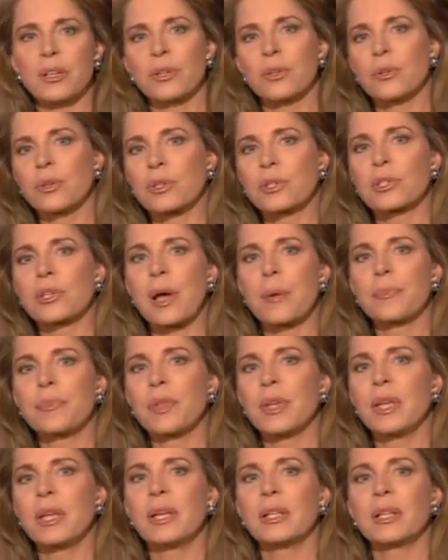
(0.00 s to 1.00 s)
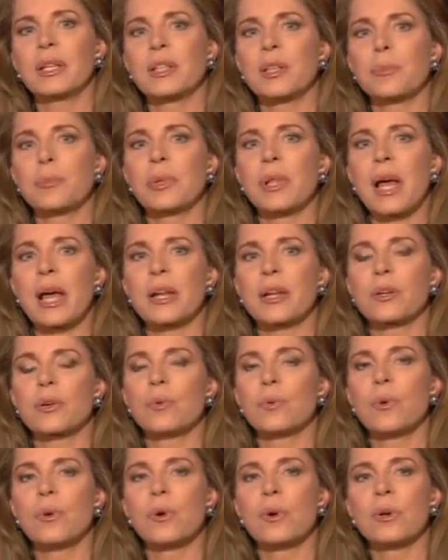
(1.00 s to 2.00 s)
to accept the Healing the Planet
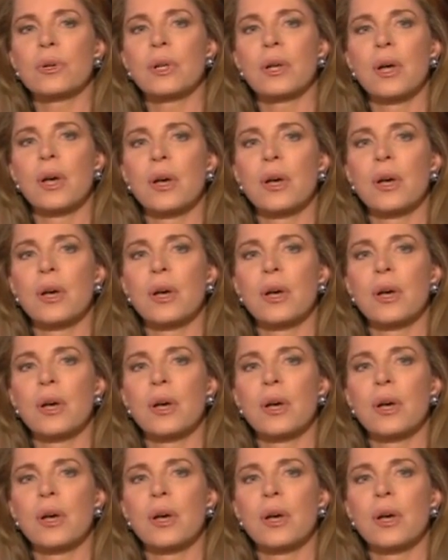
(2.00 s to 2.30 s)
Award